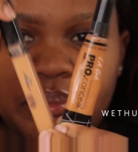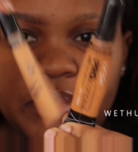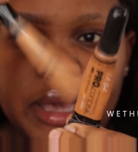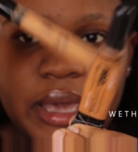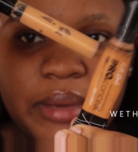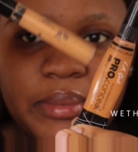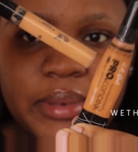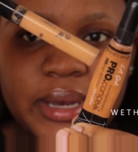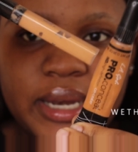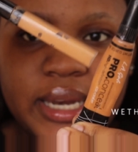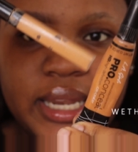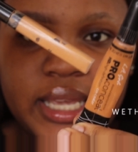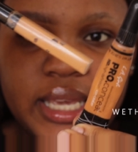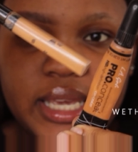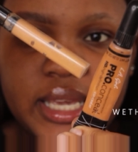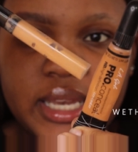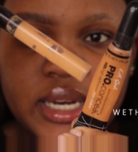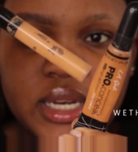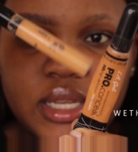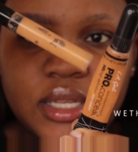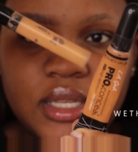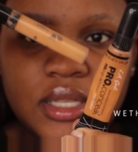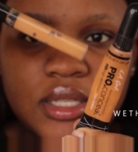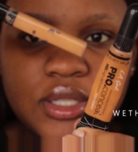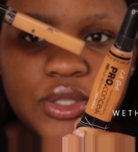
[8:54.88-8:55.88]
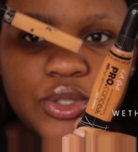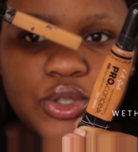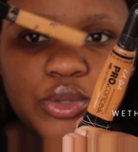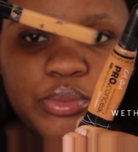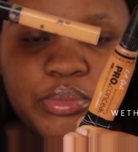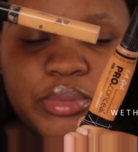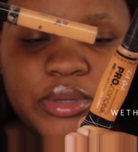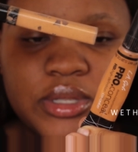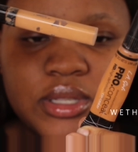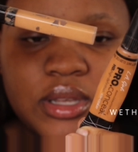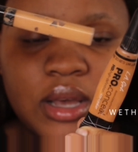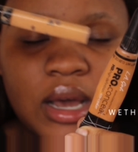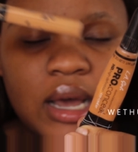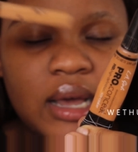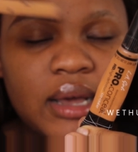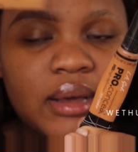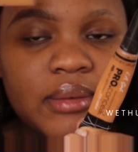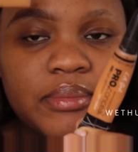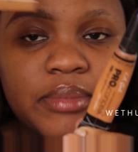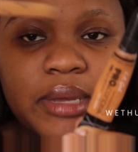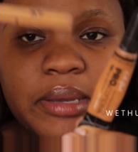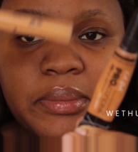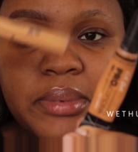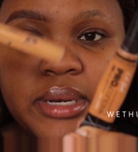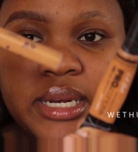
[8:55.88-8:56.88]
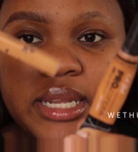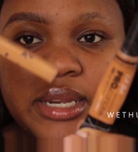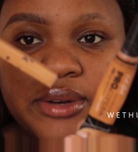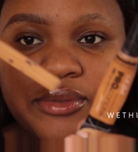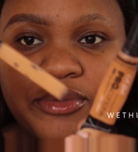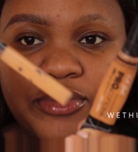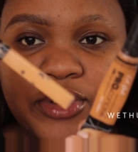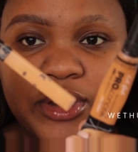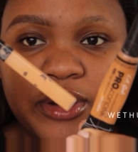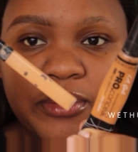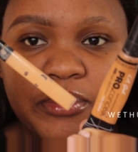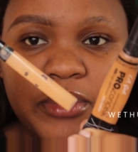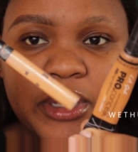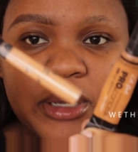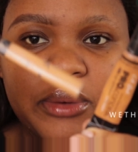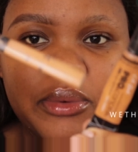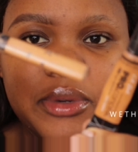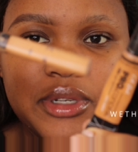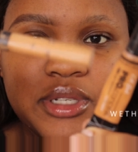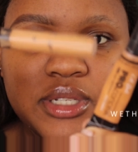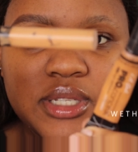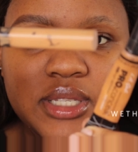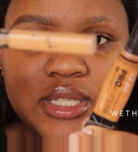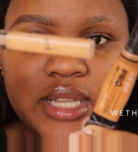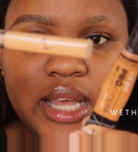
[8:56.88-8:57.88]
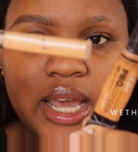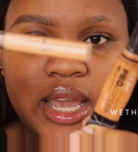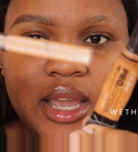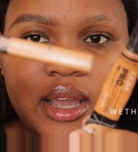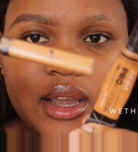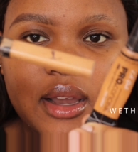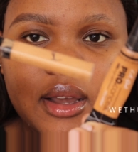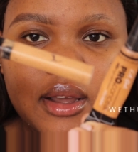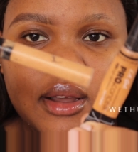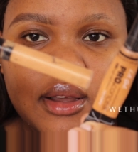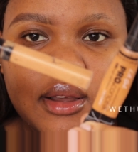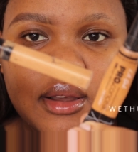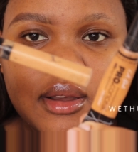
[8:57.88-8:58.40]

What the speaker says: Maybelline Fit Me, which is like